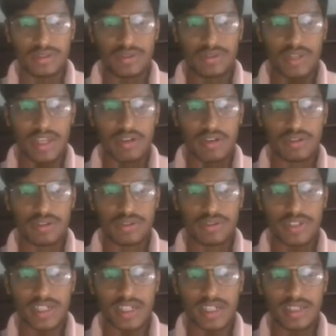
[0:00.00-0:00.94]
you can
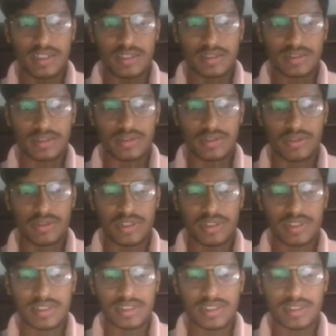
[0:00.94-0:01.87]
also try
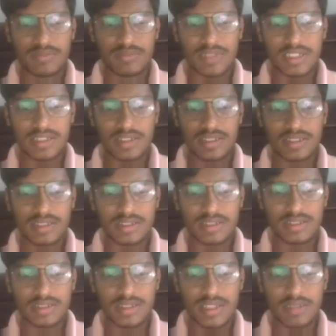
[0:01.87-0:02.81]
doing this thing, but
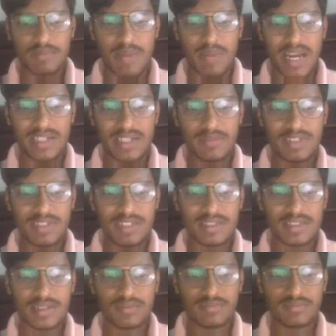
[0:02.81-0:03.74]
there might be
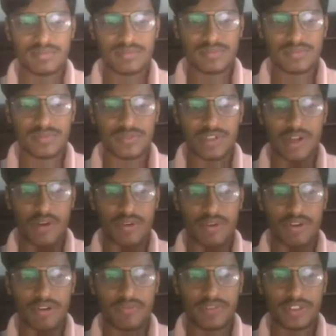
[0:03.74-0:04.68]
some
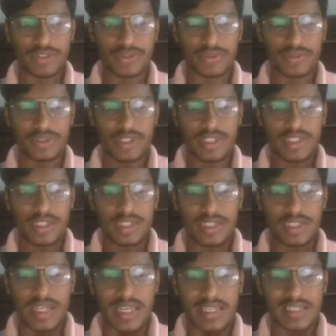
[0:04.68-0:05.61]
round off issue,
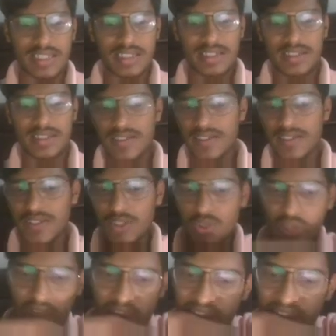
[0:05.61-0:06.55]
like
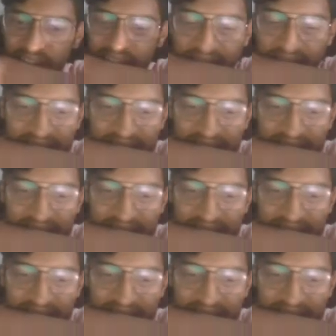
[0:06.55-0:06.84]
you can